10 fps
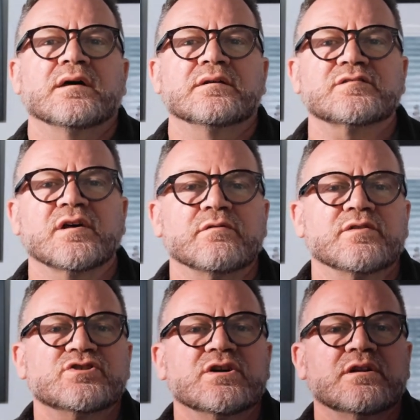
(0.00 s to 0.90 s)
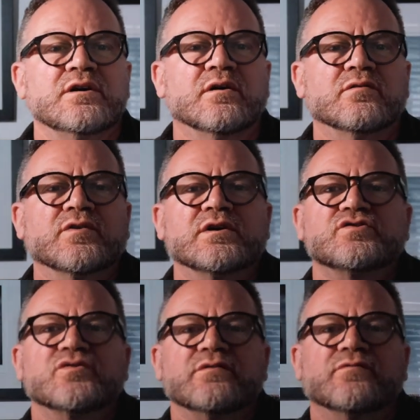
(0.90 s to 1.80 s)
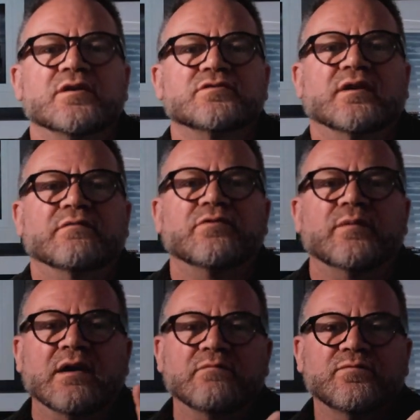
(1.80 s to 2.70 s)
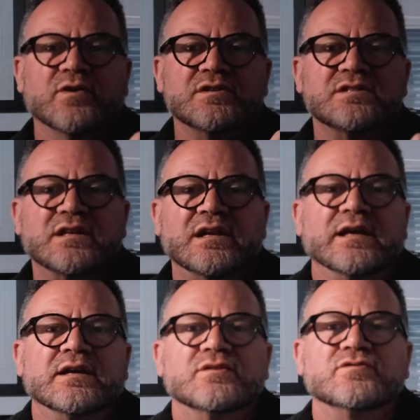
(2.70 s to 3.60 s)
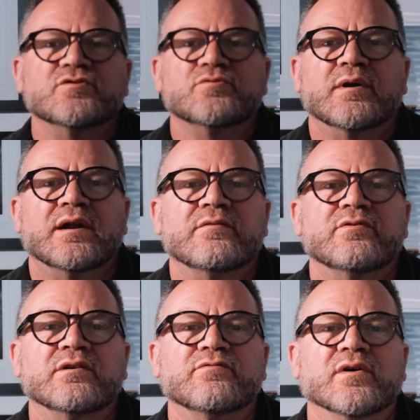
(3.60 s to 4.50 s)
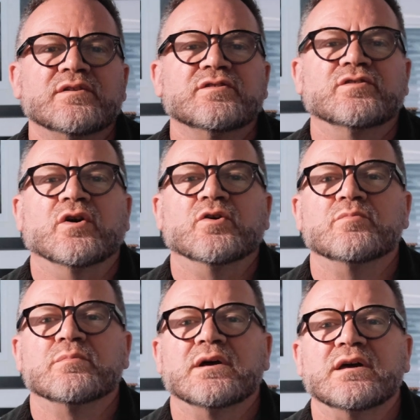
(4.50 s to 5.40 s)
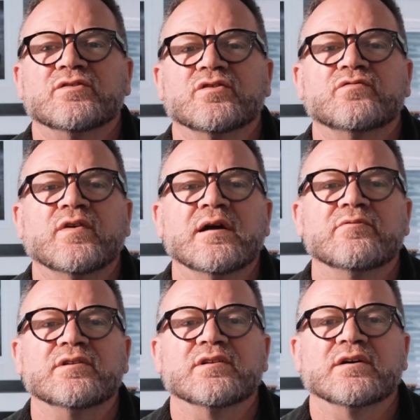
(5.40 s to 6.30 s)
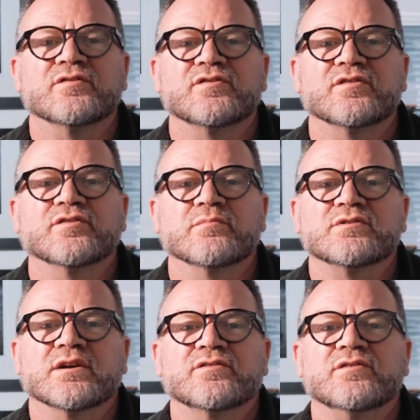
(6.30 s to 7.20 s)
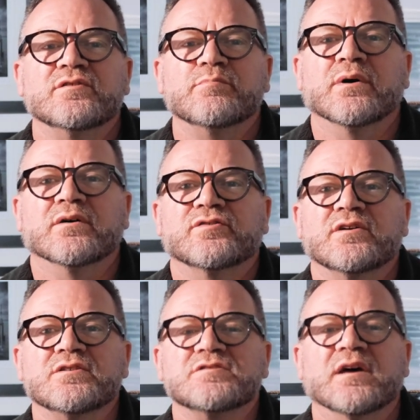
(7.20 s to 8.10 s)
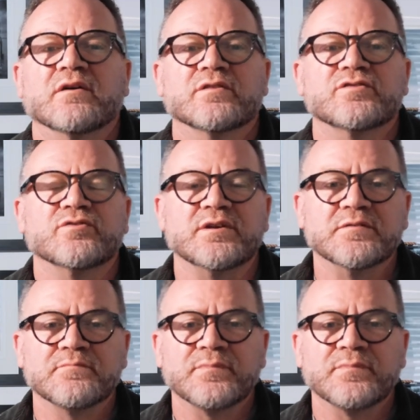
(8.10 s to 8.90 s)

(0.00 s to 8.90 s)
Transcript: So the journey of a street photograph from that first click to wherever it finds its home is as varied as the subjects that you pass each day on the street.